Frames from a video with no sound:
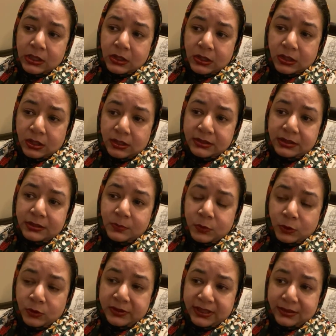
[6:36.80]
on the
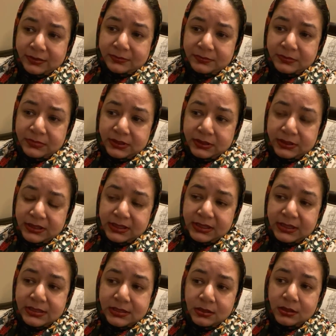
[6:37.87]
podium,
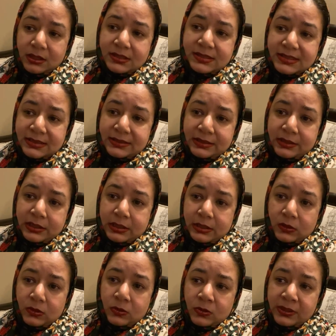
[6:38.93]
he did not say that
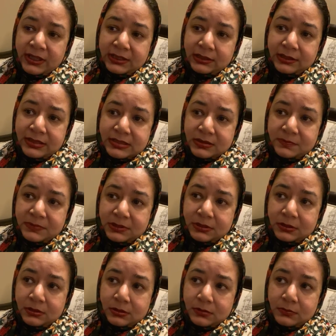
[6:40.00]
go and lit up
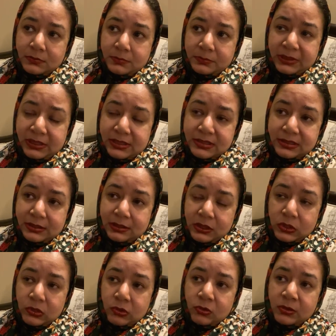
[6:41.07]
the building,
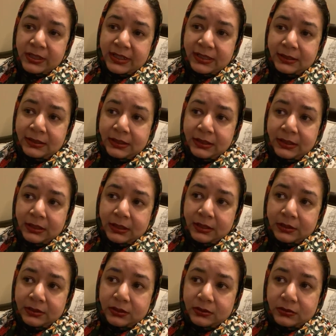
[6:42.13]
go and,
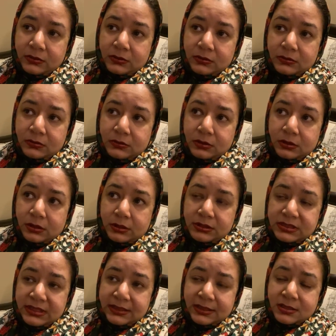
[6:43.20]
you know,
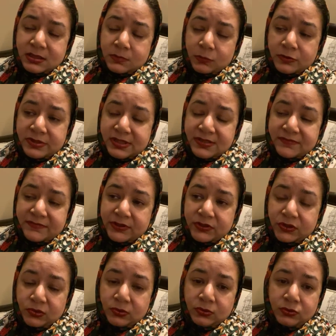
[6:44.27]
take explosives with
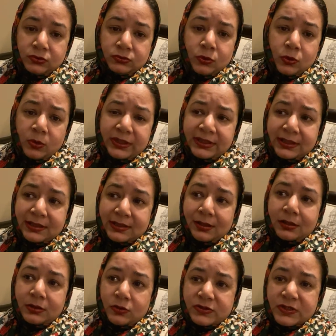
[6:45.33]
you, go and kill
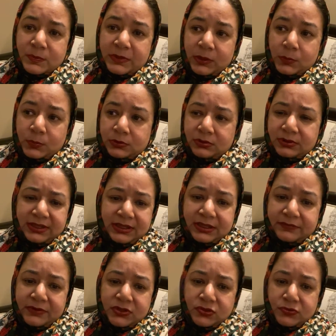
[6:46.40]
those people. He
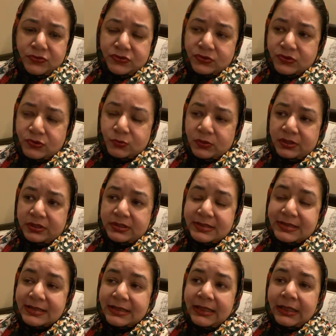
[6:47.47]
never used those
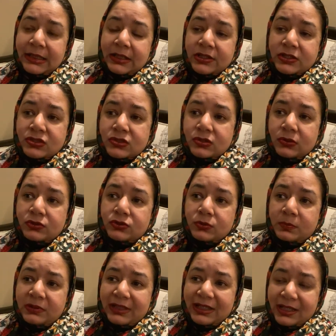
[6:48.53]
words. So to
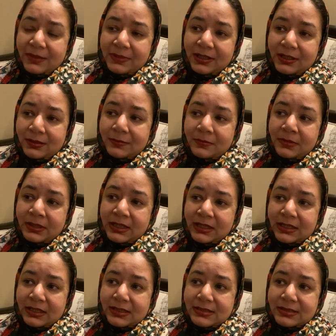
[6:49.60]
blame him
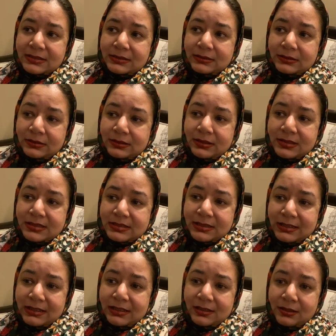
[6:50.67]
as
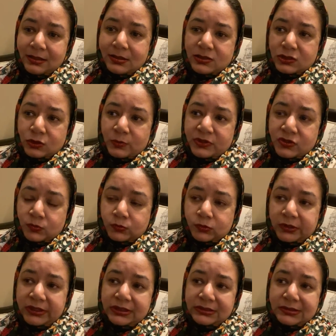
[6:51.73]
instigating so much
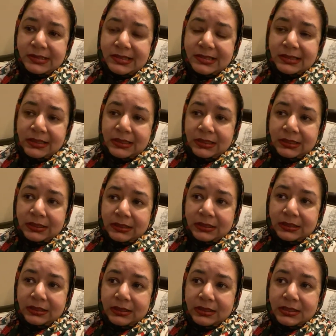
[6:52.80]
violence
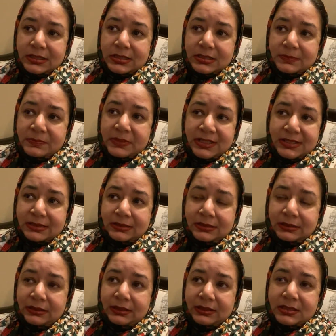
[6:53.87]
is
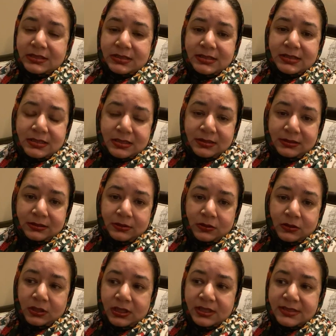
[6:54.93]
basically just
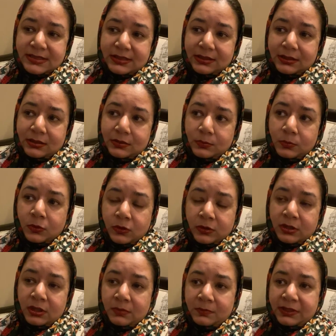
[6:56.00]
causing more
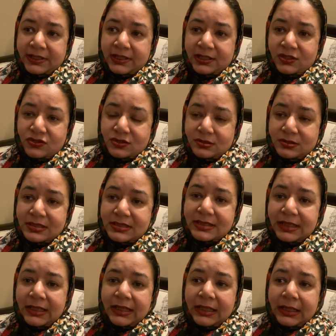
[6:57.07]
complications,
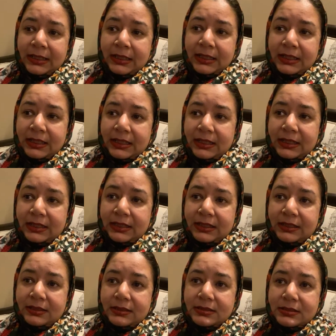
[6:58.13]

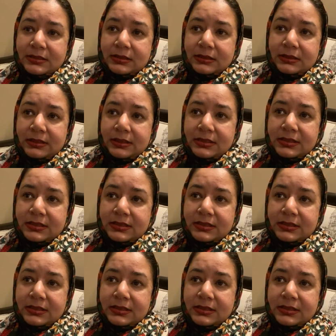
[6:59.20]
and it